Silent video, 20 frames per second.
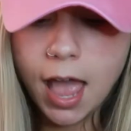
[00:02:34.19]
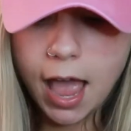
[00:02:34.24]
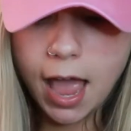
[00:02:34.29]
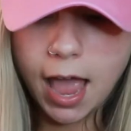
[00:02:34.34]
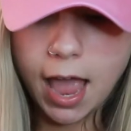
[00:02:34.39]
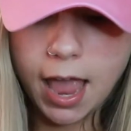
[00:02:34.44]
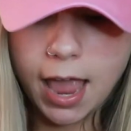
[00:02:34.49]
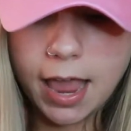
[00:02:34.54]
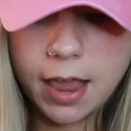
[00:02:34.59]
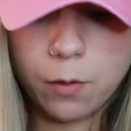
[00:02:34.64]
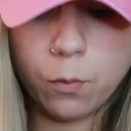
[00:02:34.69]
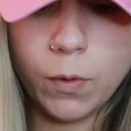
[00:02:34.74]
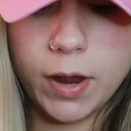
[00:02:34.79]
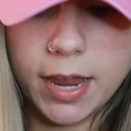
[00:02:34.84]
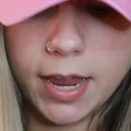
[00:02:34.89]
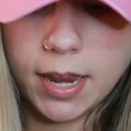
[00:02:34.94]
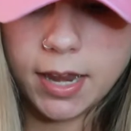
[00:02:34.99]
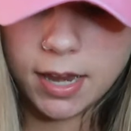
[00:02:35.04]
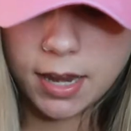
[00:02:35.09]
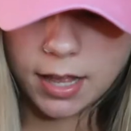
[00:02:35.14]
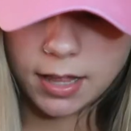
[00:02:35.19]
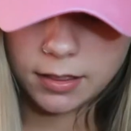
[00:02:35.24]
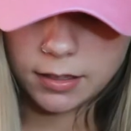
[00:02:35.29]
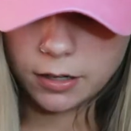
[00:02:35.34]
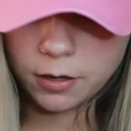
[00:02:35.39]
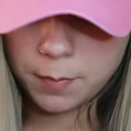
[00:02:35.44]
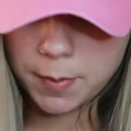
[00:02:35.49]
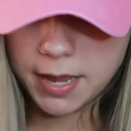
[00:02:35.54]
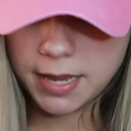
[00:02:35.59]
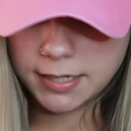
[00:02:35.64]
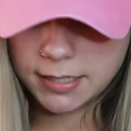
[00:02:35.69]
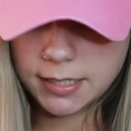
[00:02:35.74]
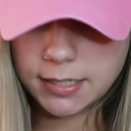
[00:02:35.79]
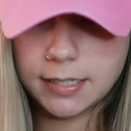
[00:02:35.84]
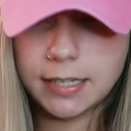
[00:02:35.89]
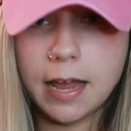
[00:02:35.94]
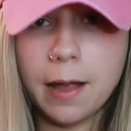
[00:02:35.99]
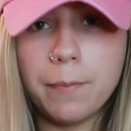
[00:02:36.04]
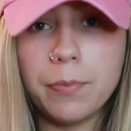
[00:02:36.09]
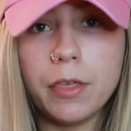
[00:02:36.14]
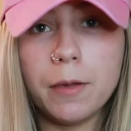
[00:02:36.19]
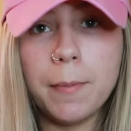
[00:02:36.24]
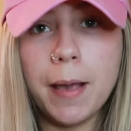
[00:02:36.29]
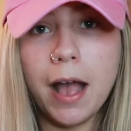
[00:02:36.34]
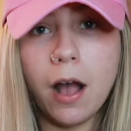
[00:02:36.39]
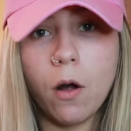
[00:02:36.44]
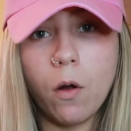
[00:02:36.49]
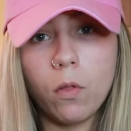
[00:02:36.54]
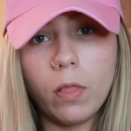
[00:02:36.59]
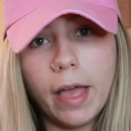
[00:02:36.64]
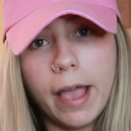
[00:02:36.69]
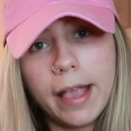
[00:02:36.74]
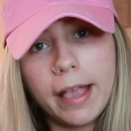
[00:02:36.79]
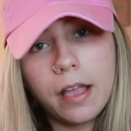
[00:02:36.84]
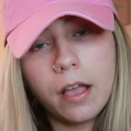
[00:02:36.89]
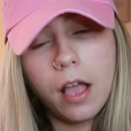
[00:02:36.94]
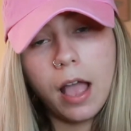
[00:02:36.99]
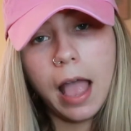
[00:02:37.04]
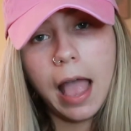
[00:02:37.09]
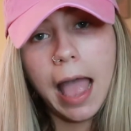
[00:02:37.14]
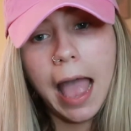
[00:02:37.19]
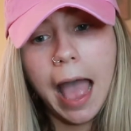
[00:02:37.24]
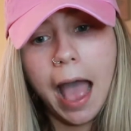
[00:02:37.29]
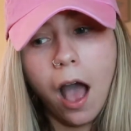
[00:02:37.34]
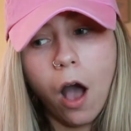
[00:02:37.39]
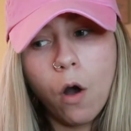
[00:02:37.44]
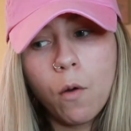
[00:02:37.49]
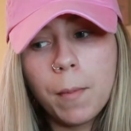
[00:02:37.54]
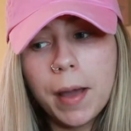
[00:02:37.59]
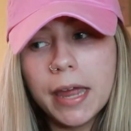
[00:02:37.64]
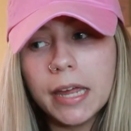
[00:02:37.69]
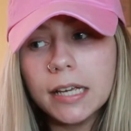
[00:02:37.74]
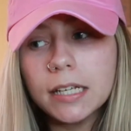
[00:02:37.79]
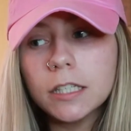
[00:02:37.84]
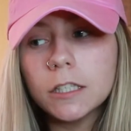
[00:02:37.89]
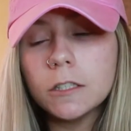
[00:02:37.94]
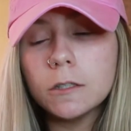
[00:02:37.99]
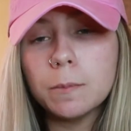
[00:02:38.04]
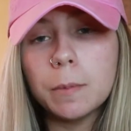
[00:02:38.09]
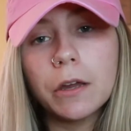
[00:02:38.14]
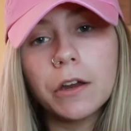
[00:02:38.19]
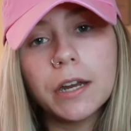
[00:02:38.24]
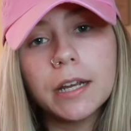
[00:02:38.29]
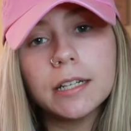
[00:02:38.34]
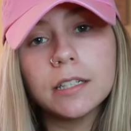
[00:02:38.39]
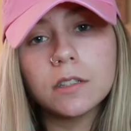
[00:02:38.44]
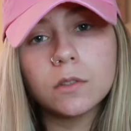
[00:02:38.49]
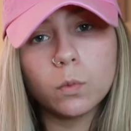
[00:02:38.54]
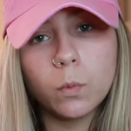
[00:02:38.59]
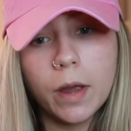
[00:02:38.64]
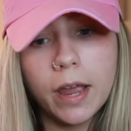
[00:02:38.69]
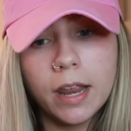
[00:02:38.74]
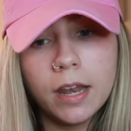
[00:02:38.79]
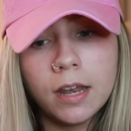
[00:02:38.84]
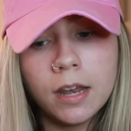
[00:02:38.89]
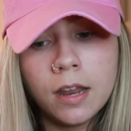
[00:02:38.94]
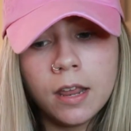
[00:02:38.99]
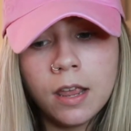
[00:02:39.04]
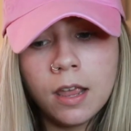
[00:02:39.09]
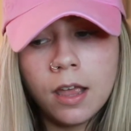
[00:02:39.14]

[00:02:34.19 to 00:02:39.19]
I went a little bit into depth about like how my experience went.